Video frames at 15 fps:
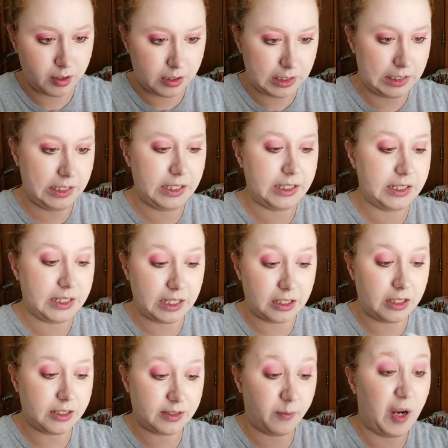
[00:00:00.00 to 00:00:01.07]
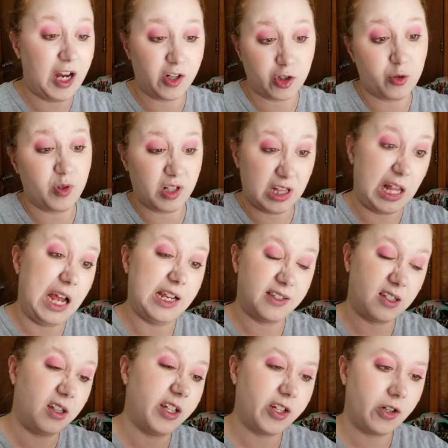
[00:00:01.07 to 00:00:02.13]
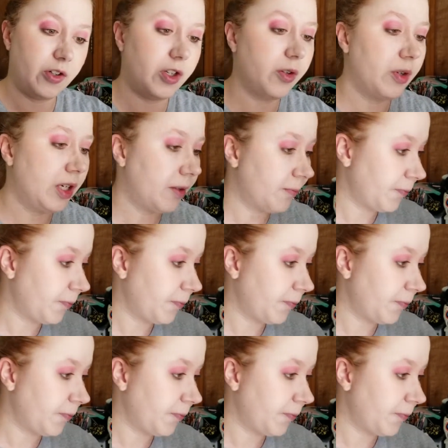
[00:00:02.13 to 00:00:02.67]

I need to take like some actual glass cleaner to it,